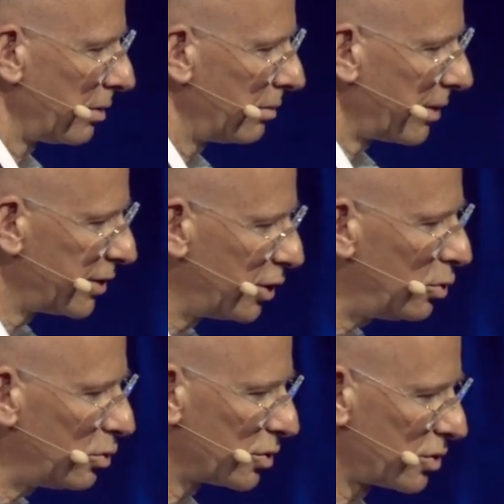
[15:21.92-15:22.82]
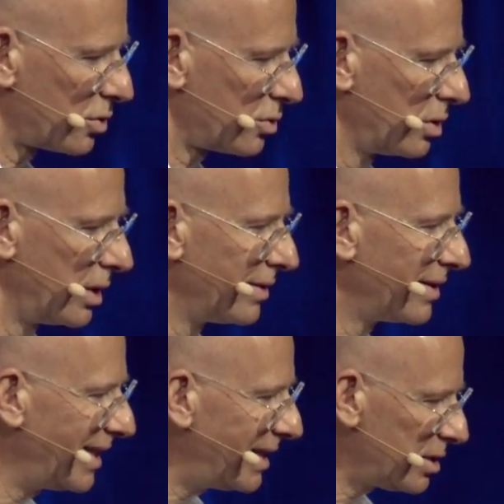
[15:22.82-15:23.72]
reduce in
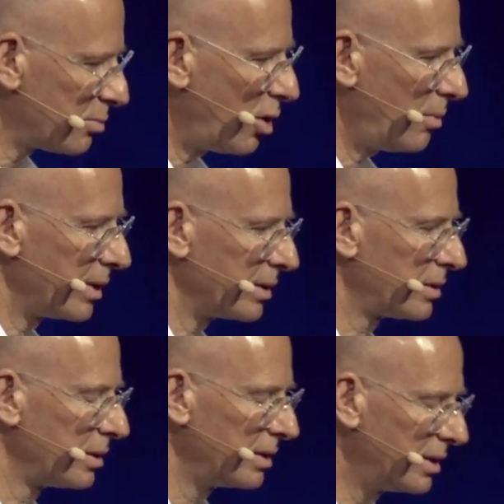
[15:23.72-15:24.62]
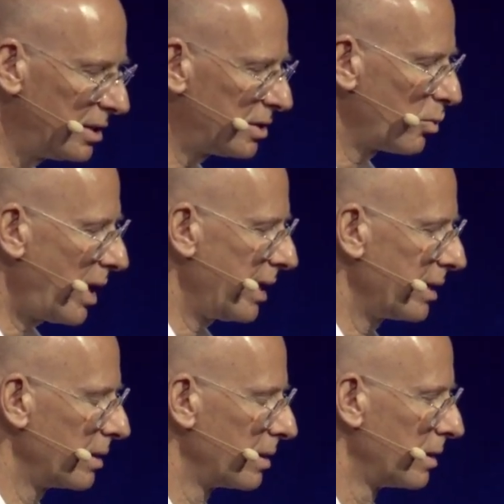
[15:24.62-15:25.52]
this moment, in this
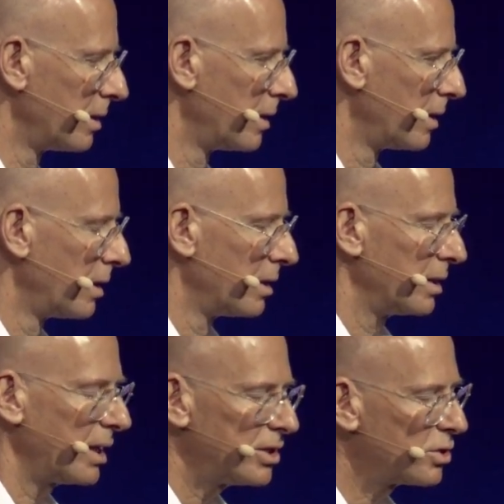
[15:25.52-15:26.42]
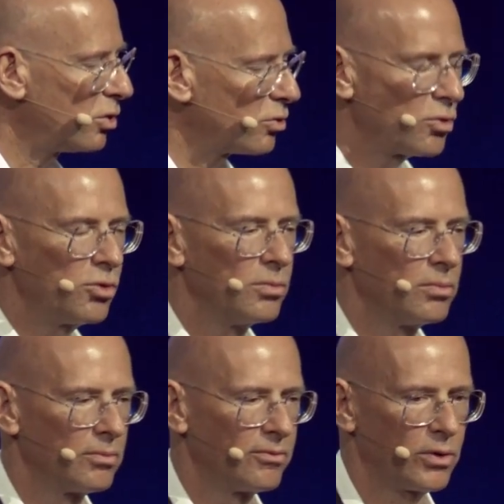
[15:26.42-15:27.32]
way, there is no
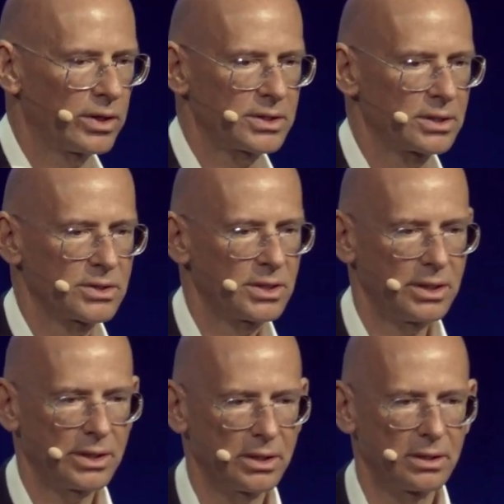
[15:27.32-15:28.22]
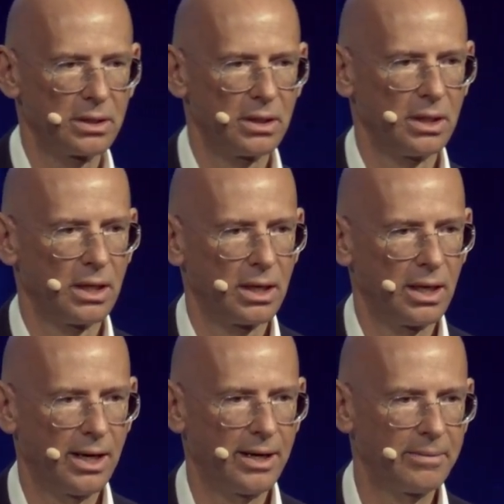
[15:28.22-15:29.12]
room for a sincere
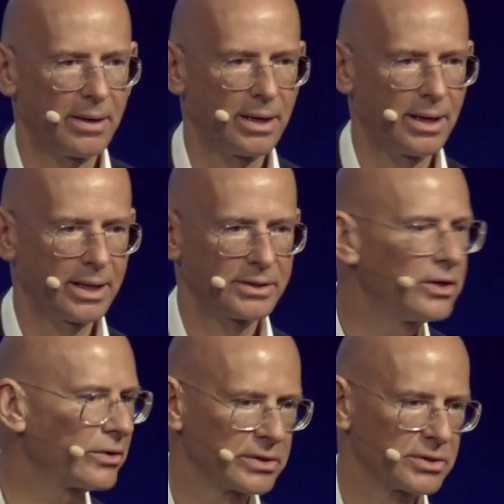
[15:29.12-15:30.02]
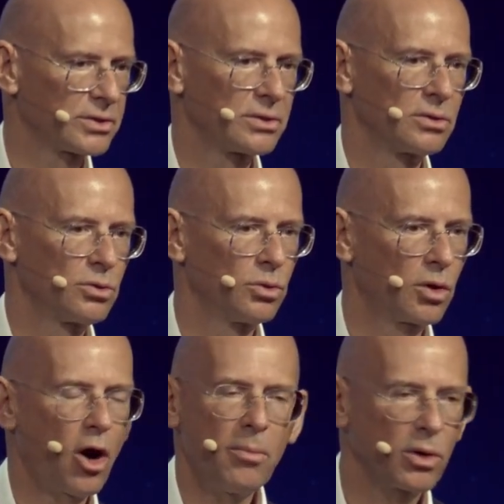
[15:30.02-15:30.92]
adherence to
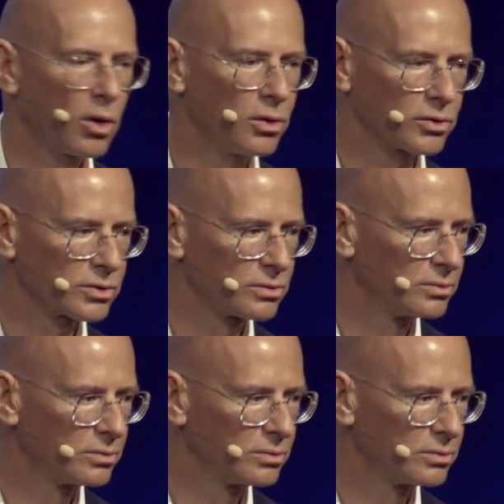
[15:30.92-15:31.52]
common goals.